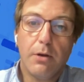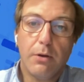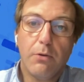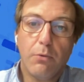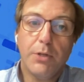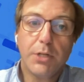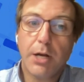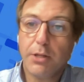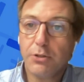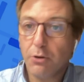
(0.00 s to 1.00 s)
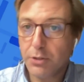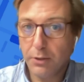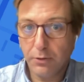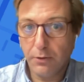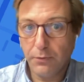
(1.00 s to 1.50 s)
which are the
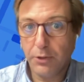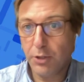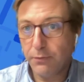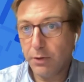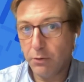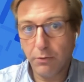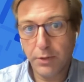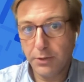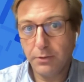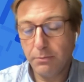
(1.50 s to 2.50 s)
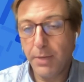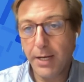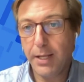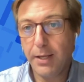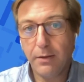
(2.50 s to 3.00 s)
sources of the traffic growth. It's
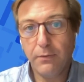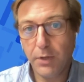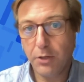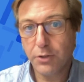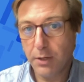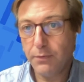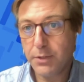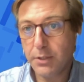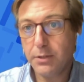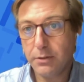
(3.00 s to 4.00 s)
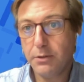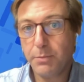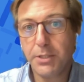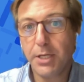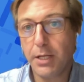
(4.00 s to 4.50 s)
mainly video services,
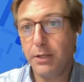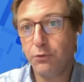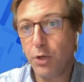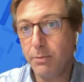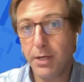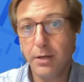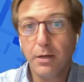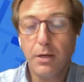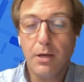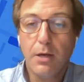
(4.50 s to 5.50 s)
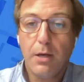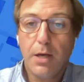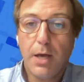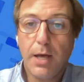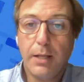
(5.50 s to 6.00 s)
especially streaming,
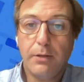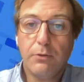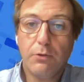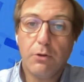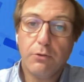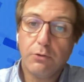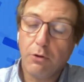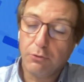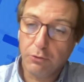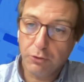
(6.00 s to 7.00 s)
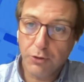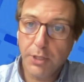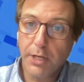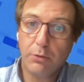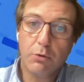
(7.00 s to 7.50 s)
and also social
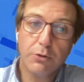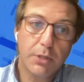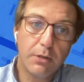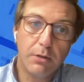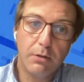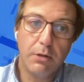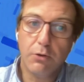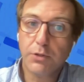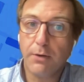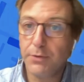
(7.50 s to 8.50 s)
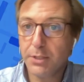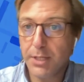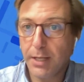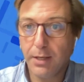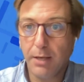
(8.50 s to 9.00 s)
networks and new services
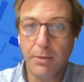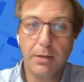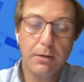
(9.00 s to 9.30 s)
like gaming.